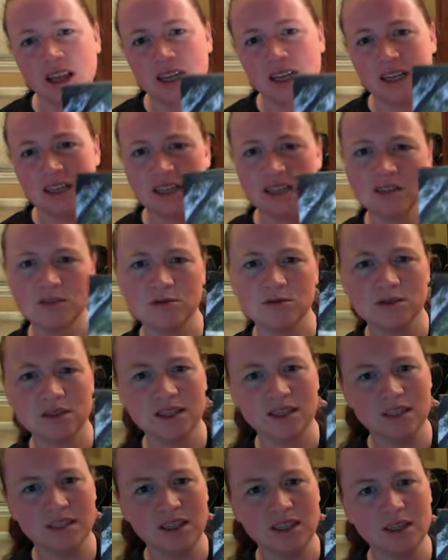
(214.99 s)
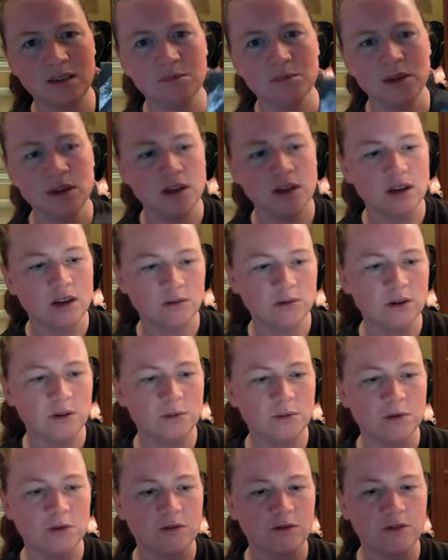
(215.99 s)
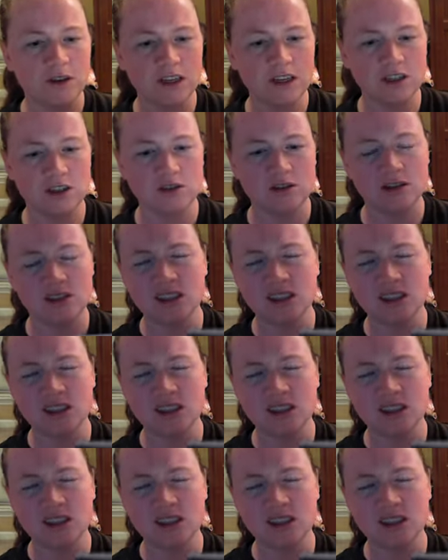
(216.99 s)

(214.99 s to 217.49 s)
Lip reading: and it doesn't really seem real professional.